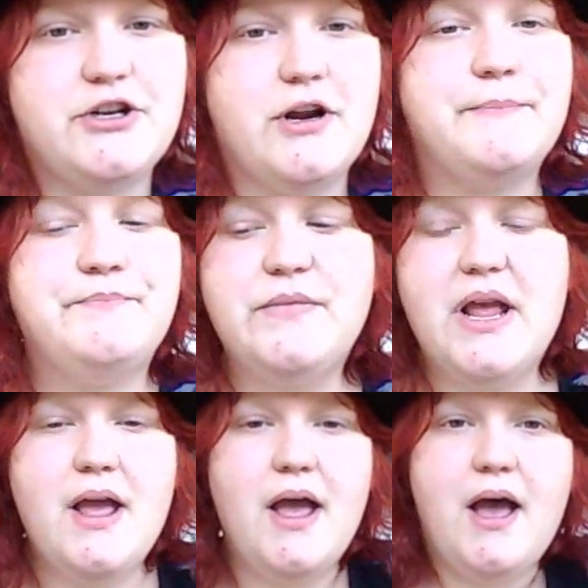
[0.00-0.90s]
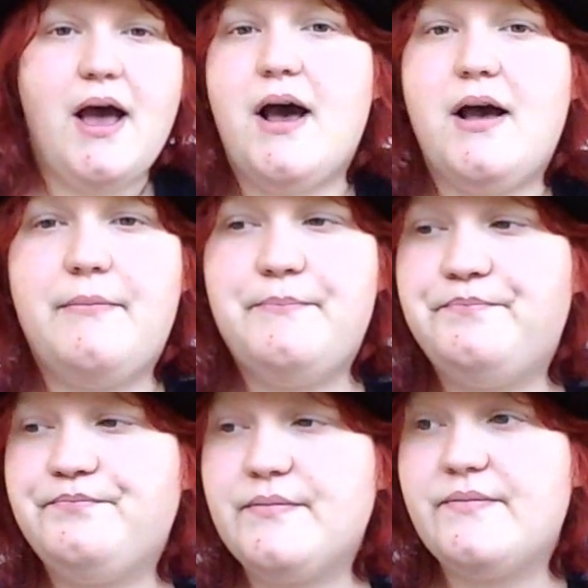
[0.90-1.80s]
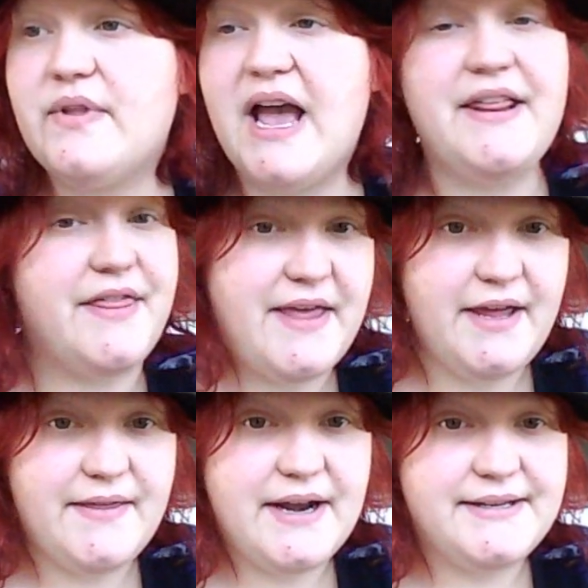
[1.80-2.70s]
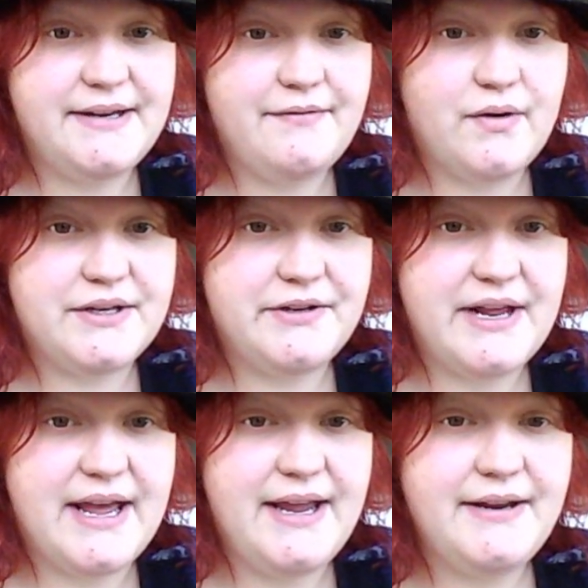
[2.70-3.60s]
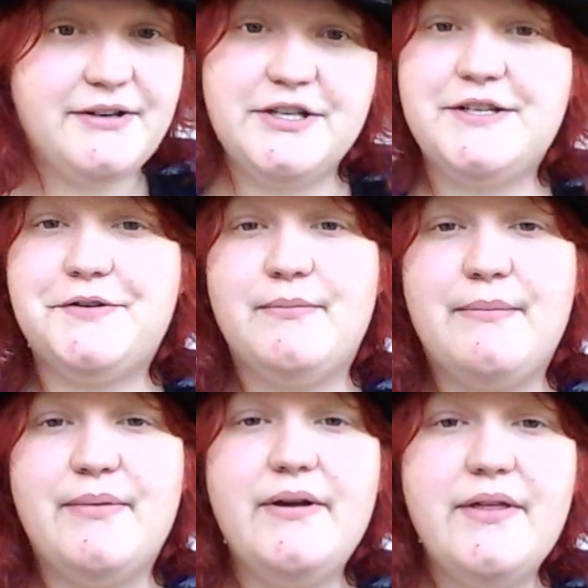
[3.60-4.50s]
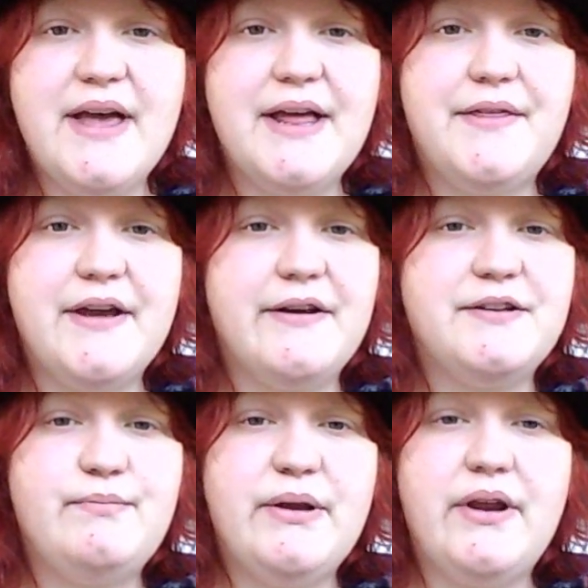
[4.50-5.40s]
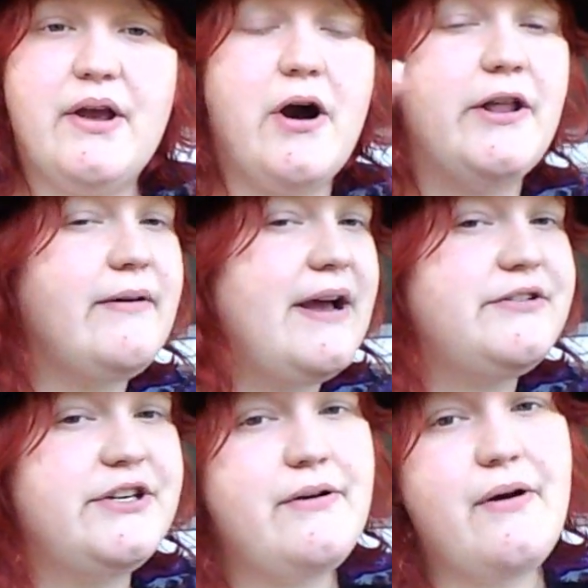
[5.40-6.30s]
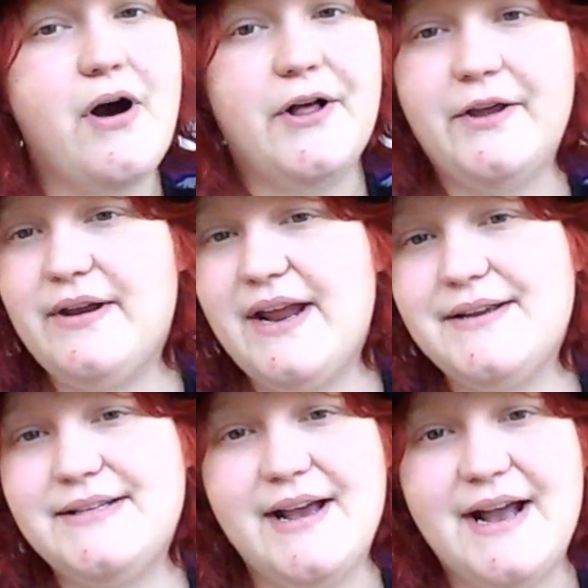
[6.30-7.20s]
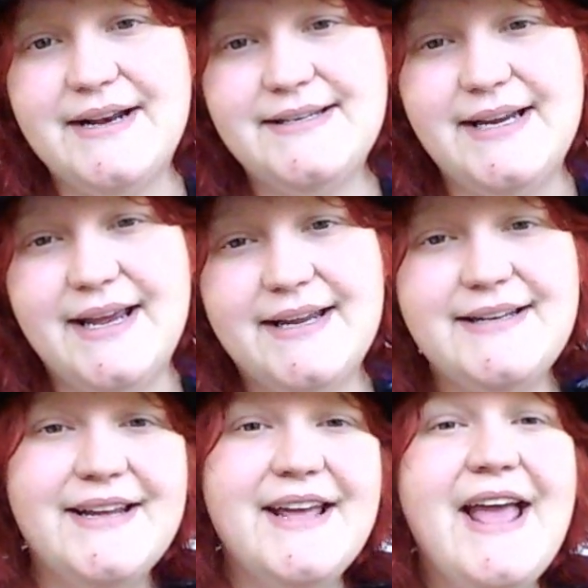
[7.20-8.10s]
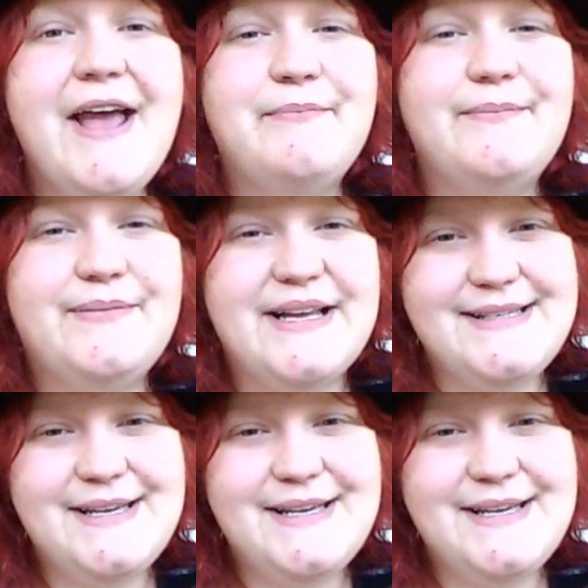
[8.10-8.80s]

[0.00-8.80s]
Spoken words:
Not quite sure. I think that is it for today. Just remember that there is beauty all around you. All you need is the eye to see it.